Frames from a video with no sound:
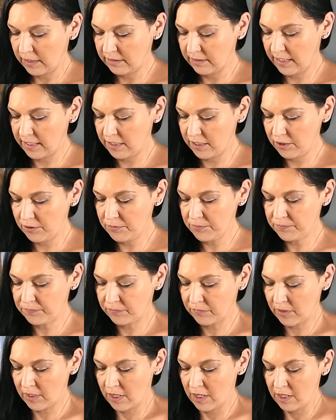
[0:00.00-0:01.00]
Thank you.
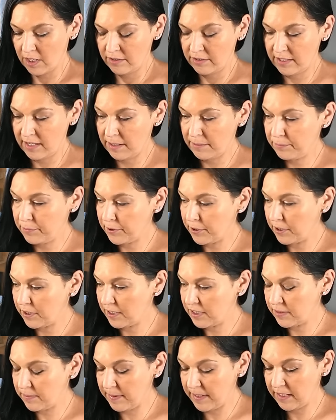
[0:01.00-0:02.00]
The Emperor
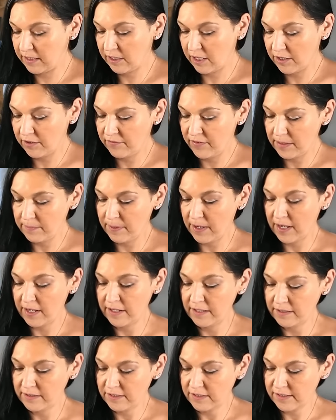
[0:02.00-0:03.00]
is being clarified
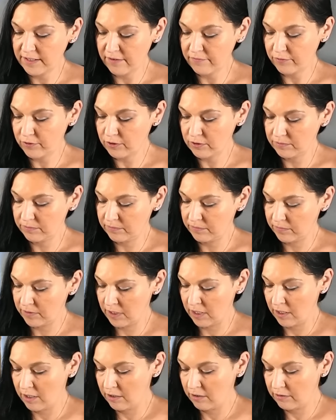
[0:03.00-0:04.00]
by the Devil.
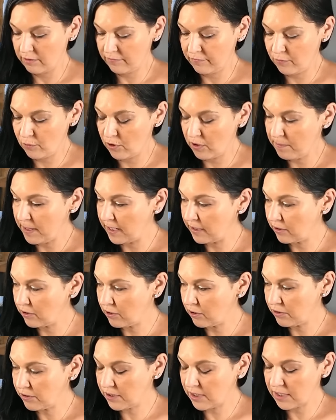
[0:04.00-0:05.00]
The Four of
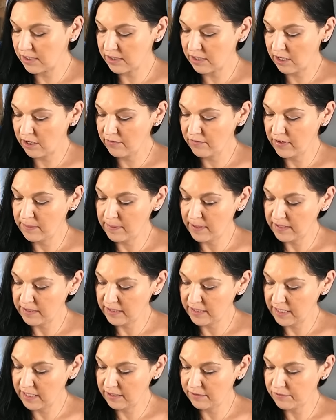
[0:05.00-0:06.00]
Pentacles is clarified by the
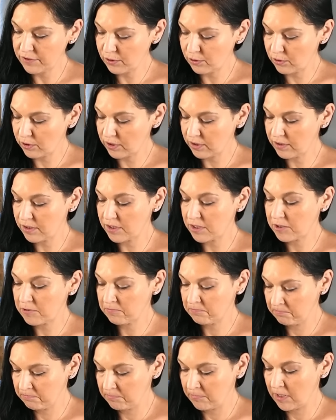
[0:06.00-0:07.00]
King of Swords.
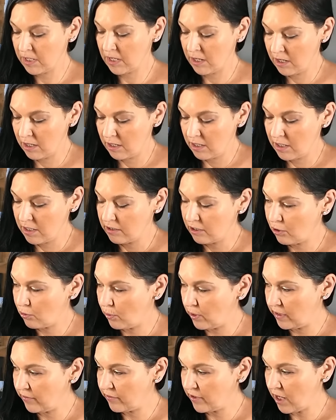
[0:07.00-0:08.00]
The
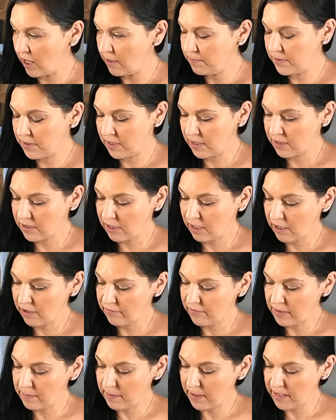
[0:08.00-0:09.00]
Queen of Cups is
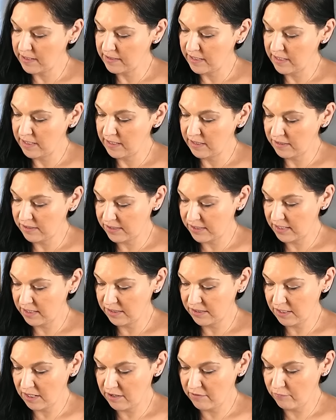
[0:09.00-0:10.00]
clarified by the
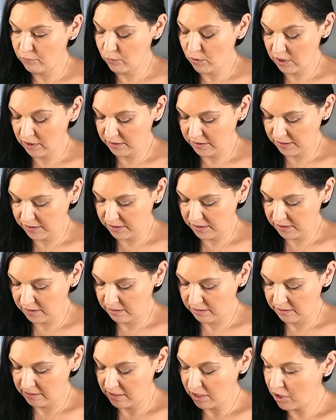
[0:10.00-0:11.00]
Six of Wands.
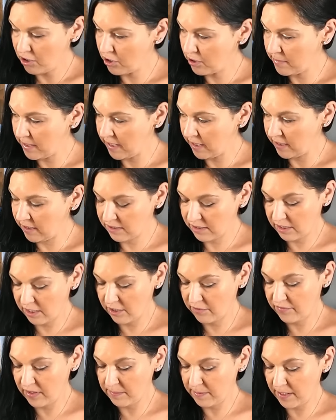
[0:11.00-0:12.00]
The Hermit is
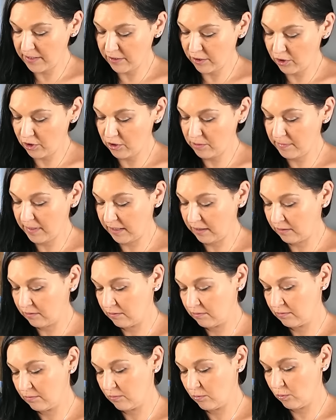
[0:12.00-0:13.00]
clarified by the Hermit.
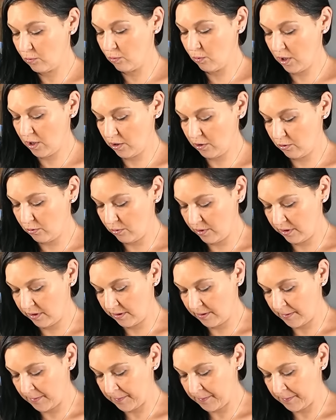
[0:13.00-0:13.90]
Whoa.